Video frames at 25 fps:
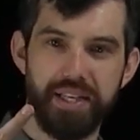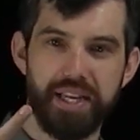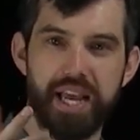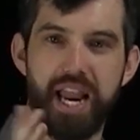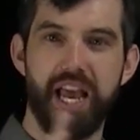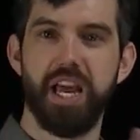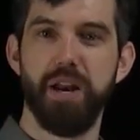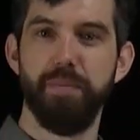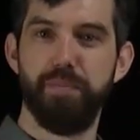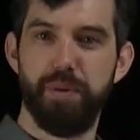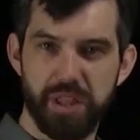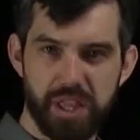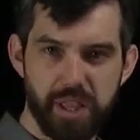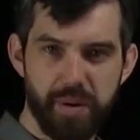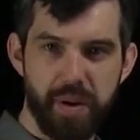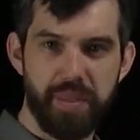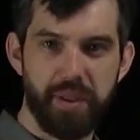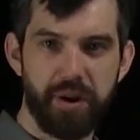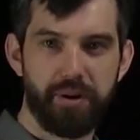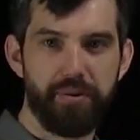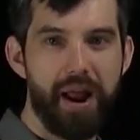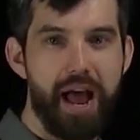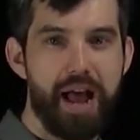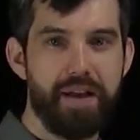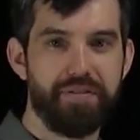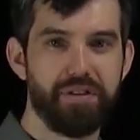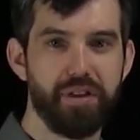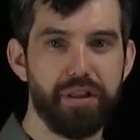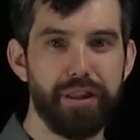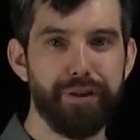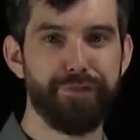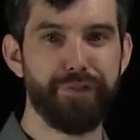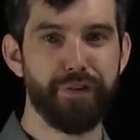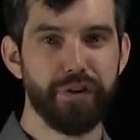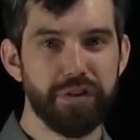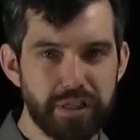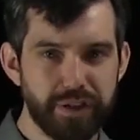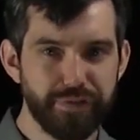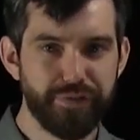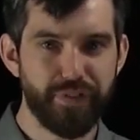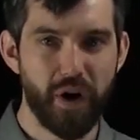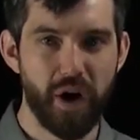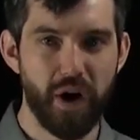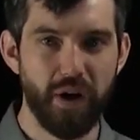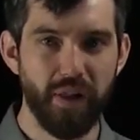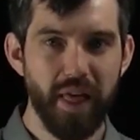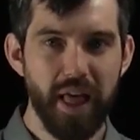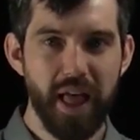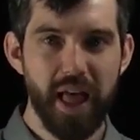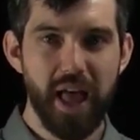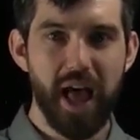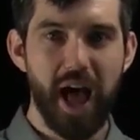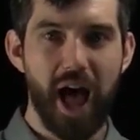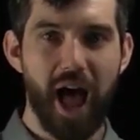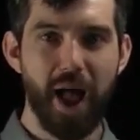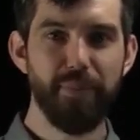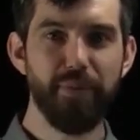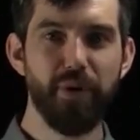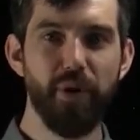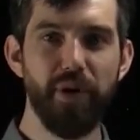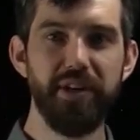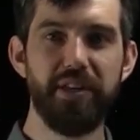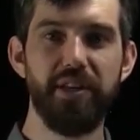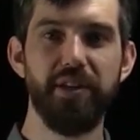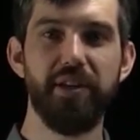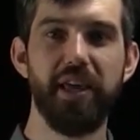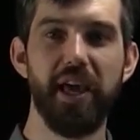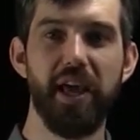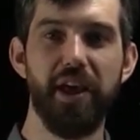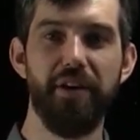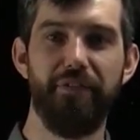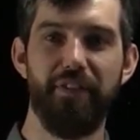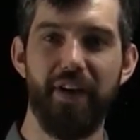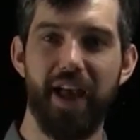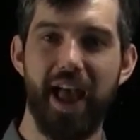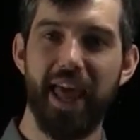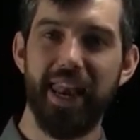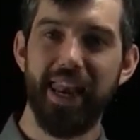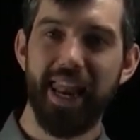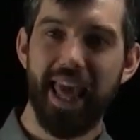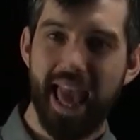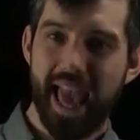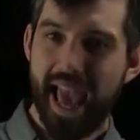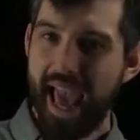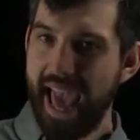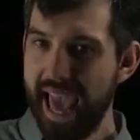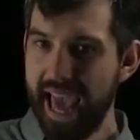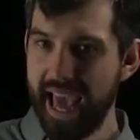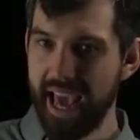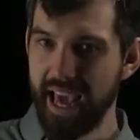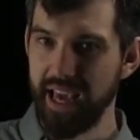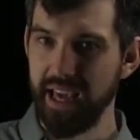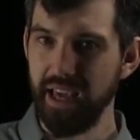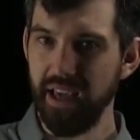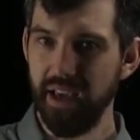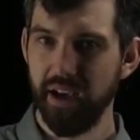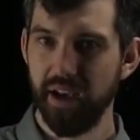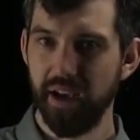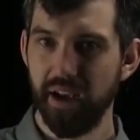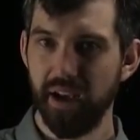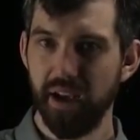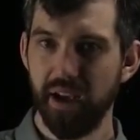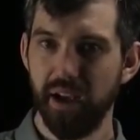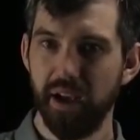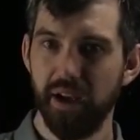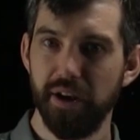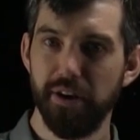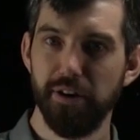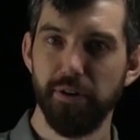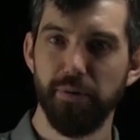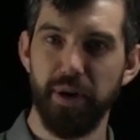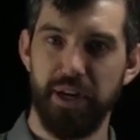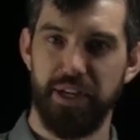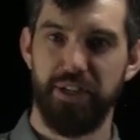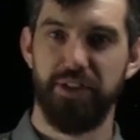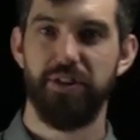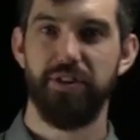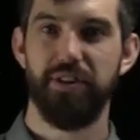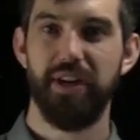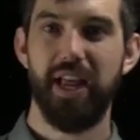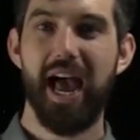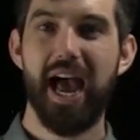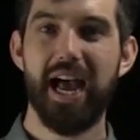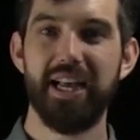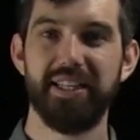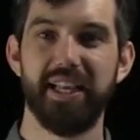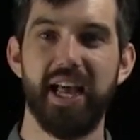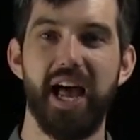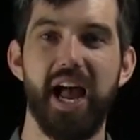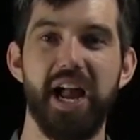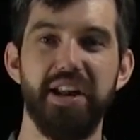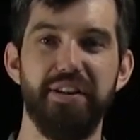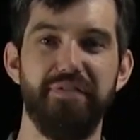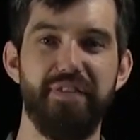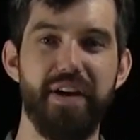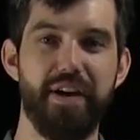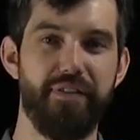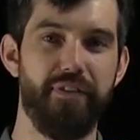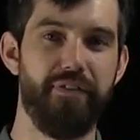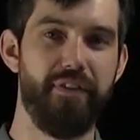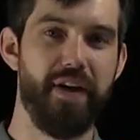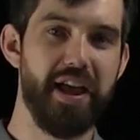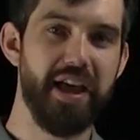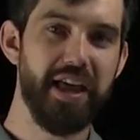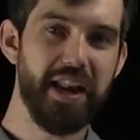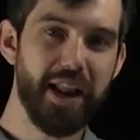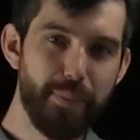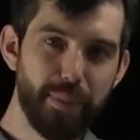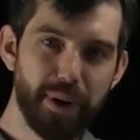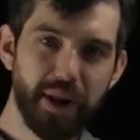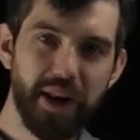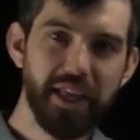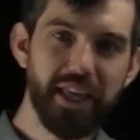and I'm going to put them on the graph. So the first of all, I'm going to give an A, which has a height of f of a, and I'm going to